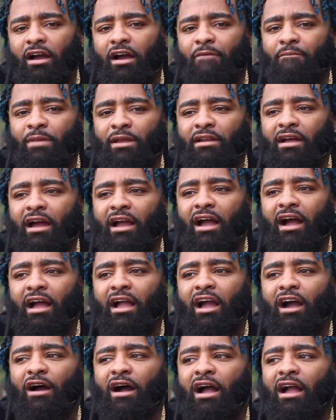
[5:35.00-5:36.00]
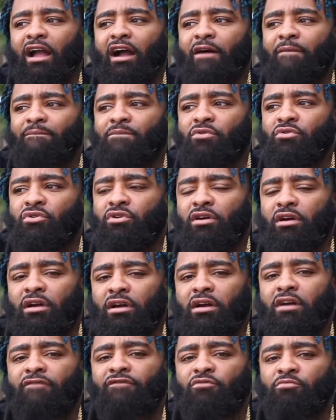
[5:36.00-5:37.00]
I mean, I, I, got I got more
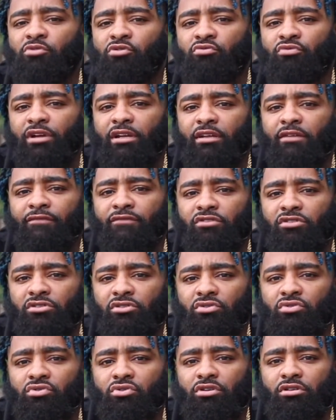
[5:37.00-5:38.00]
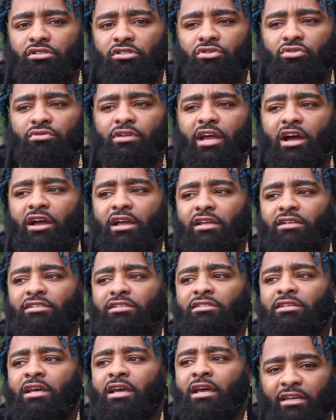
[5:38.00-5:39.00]
comfortable with it for sure. So now it
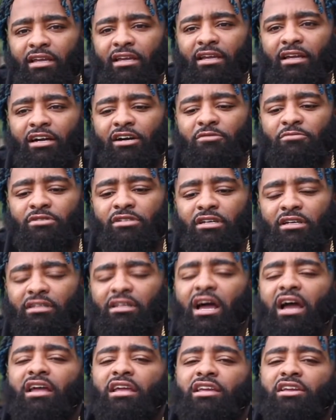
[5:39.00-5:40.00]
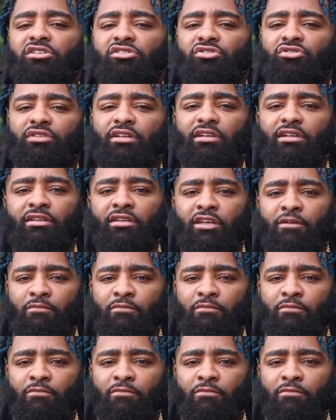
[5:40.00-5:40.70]
just it comes a lot easier than it did